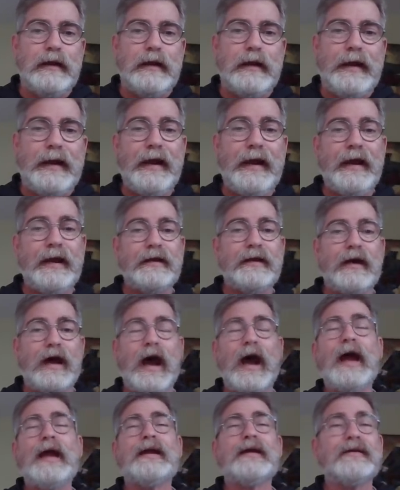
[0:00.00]
And
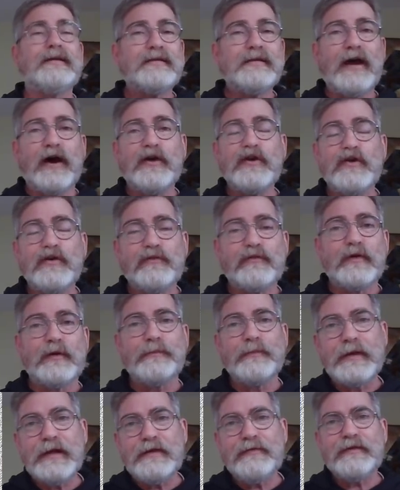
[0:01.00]
I can tell you
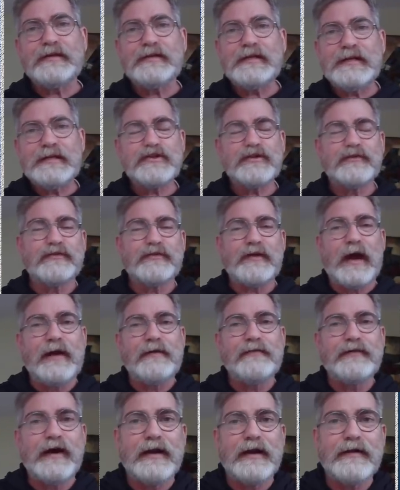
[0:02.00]
from even teachings
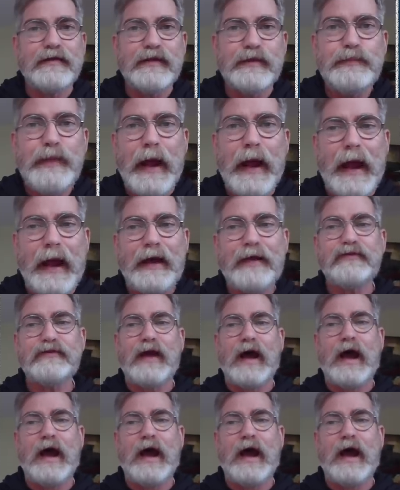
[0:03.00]
I've done in the past,